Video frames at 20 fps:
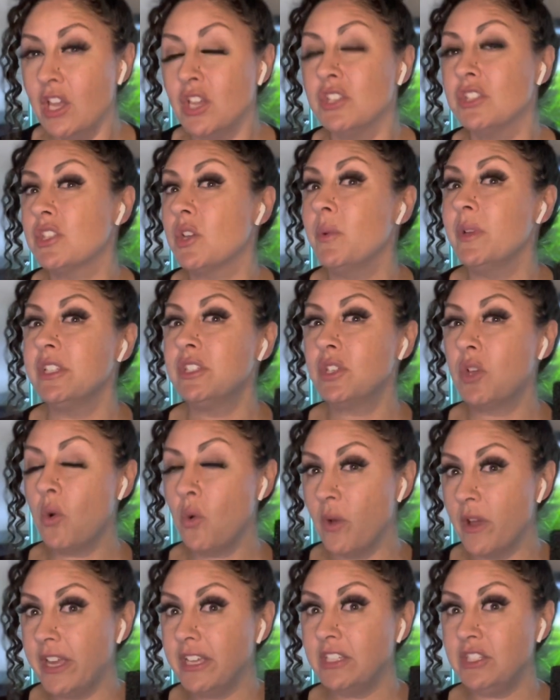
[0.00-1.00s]
So it's
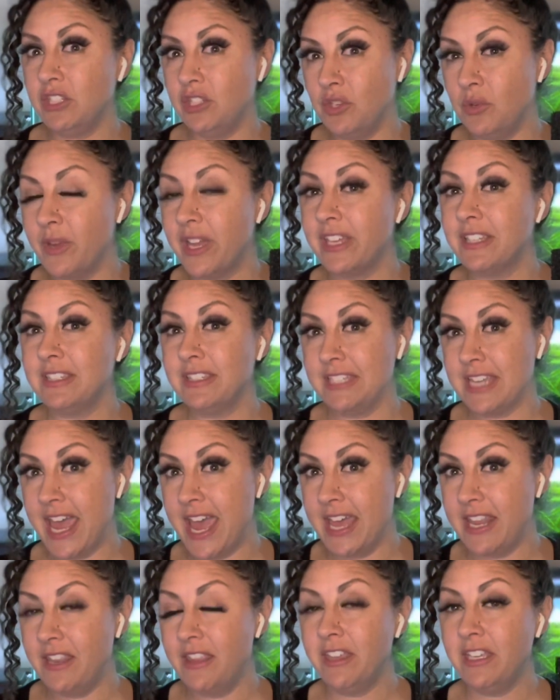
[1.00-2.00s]
going to
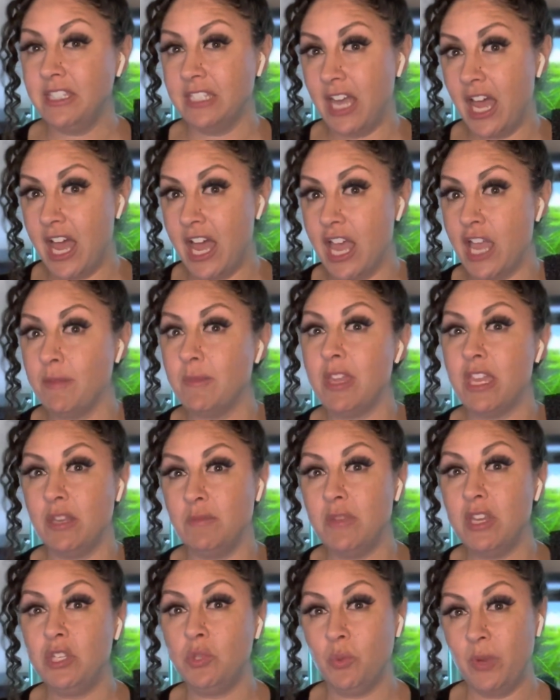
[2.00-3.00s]
extend the time in
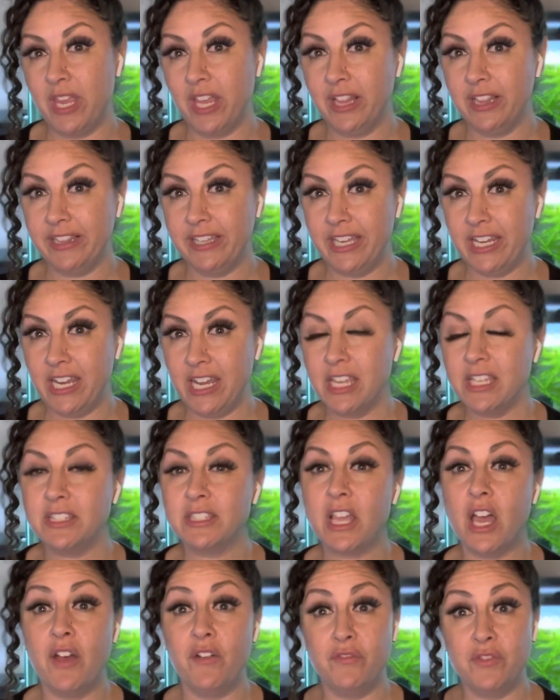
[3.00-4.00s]
between cleanings
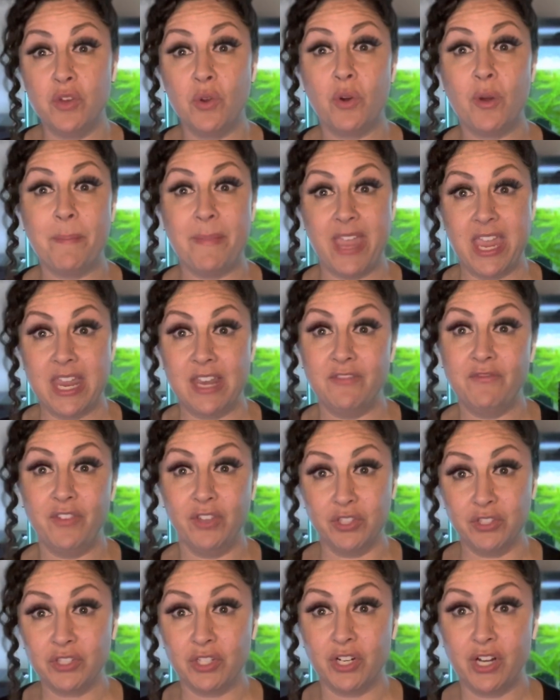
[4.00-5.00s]
of your main
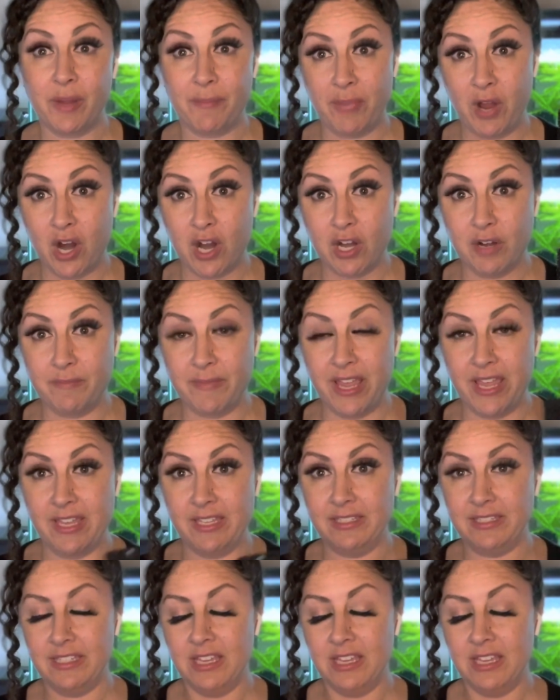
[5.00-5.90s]
filter compartment.